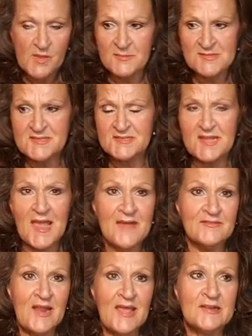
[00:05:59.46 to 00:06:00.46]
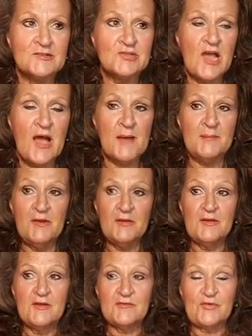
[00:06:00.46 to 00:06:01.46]
but since i haven't had a job
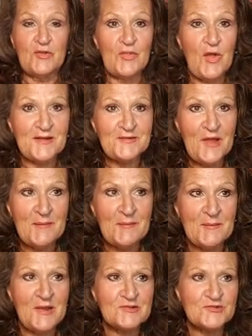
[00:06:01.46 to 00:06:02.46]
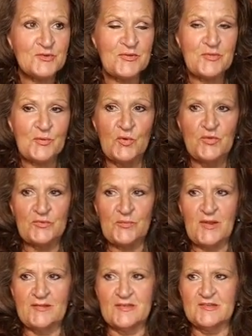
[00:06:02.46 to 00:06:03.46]
for a long time i'm not sure what the rules and
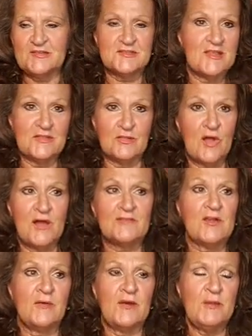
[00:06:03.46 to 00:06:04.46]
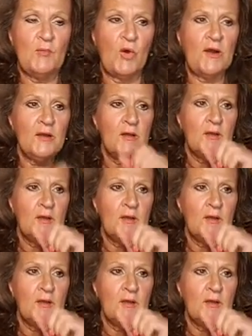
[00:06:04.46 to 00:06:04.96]
regulations and the laws are anymore